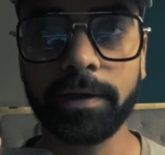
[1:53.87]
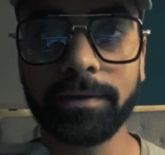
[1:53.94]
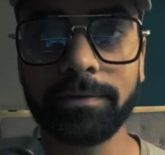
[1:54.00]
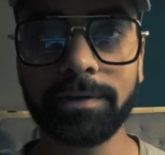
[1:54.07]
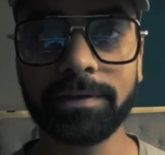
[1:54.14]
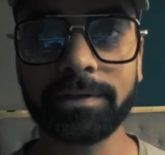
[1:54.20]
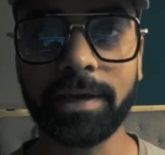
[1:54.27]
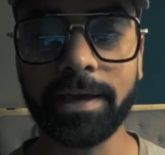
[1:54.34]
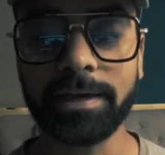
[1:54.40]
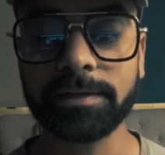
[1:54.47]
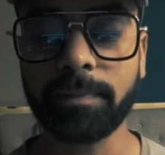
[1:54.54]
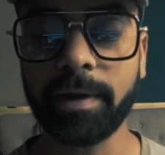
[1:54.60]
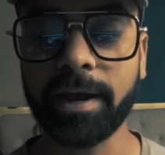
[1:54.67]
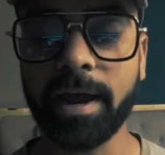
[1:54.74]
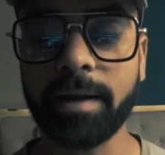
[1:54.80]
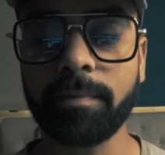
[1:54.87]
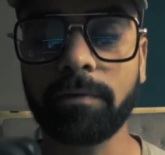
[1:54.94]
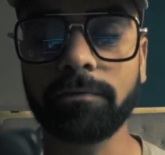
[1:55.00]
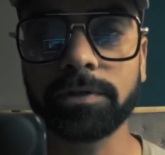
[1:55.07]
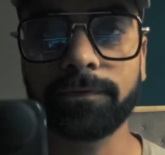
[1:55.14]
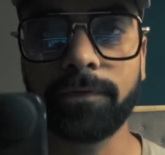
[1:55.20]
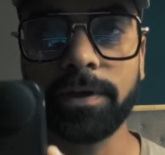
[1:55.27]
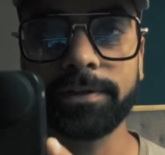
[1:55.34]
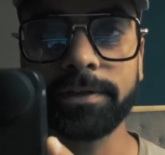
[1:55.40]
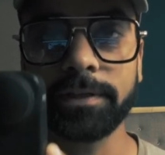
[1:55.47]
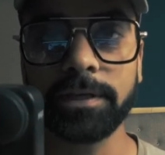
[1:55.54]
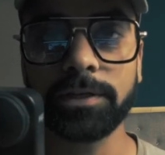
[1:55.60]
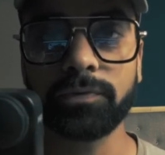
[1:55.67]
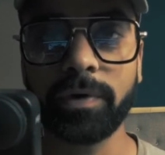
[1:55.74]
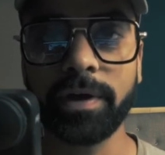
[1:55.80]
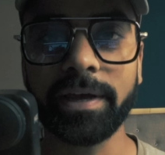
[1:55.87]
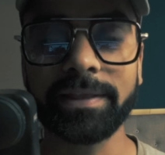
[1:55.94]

In this case, my camera was facing this way,